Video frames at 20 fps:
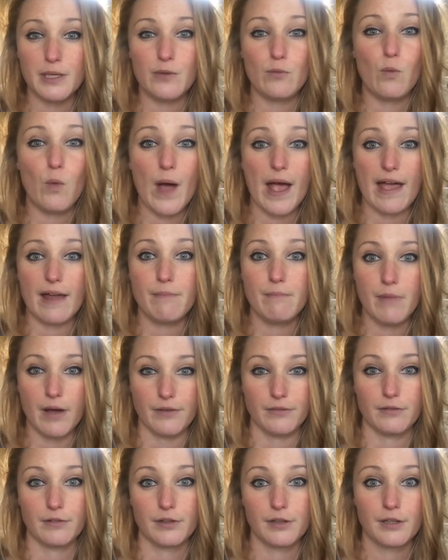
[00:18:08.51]
wet
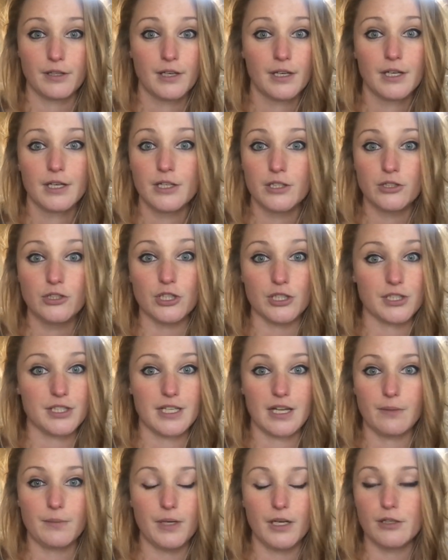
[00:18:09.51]
month just
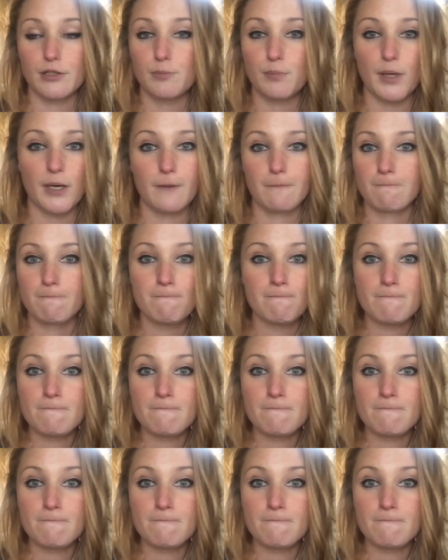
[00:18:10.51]
now, I mean, it's been